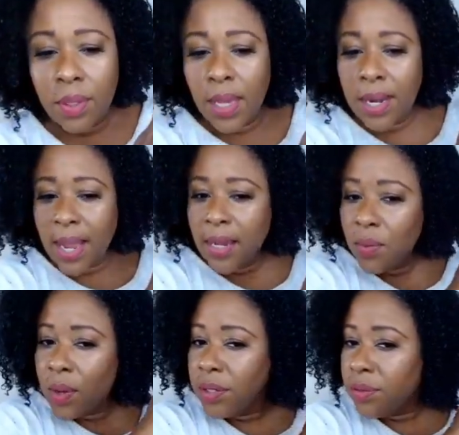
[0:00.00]
and I
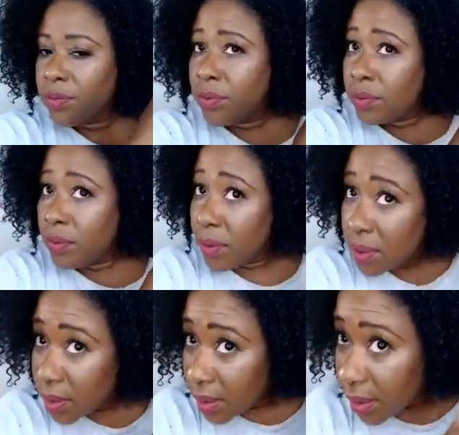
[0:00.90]
could run it through
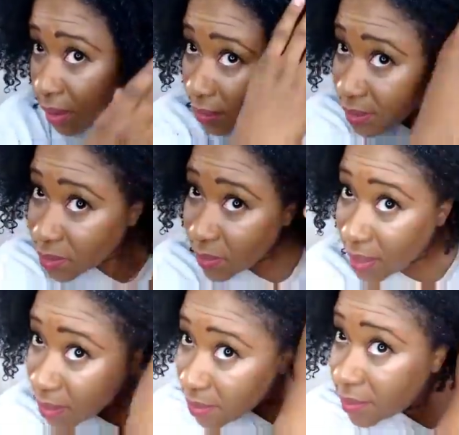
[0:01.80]
here as
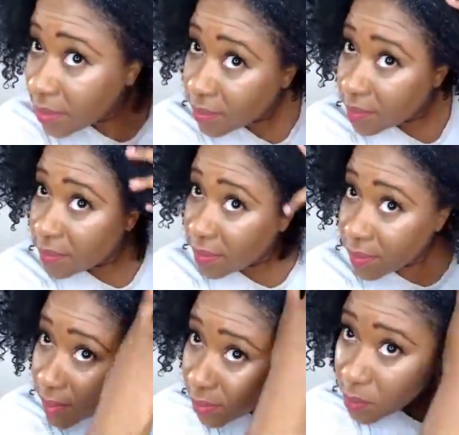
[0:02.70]
well.
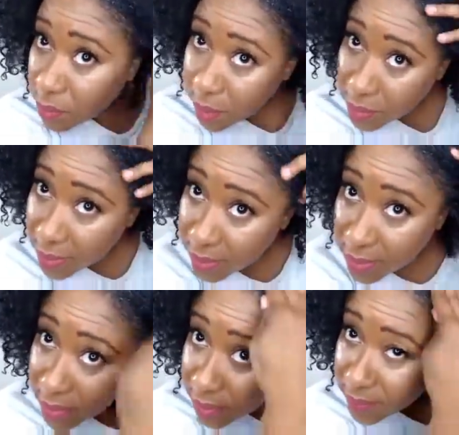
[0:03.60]
Won't hurt
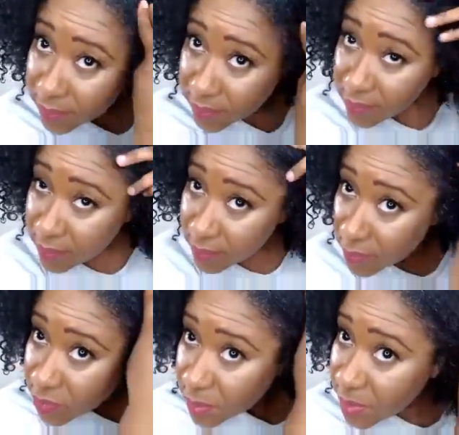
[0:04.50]
anything.
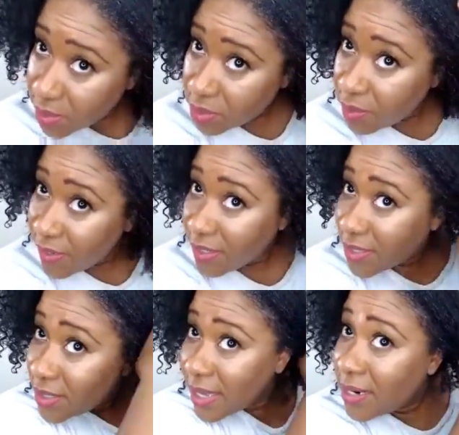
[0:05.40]
Just depends on if I
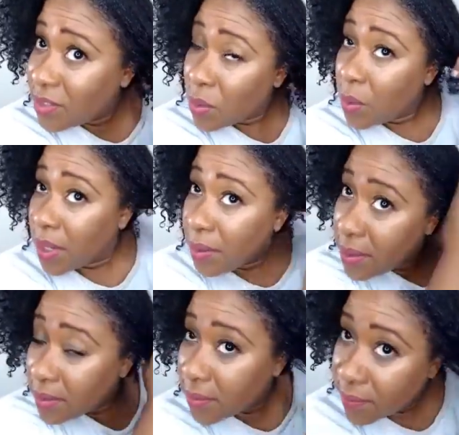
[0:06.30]
decided to wear
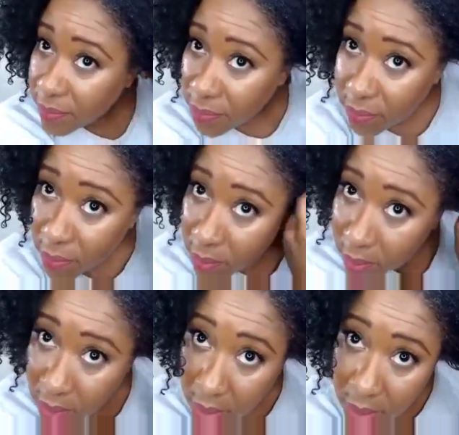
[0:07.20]
it
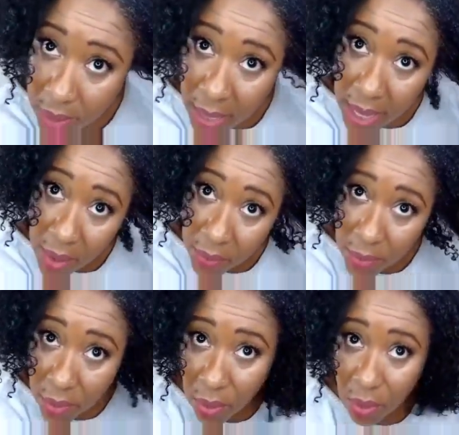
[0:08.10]

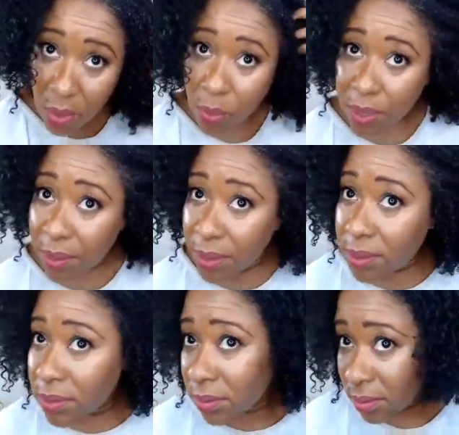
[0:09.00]
out or wear it,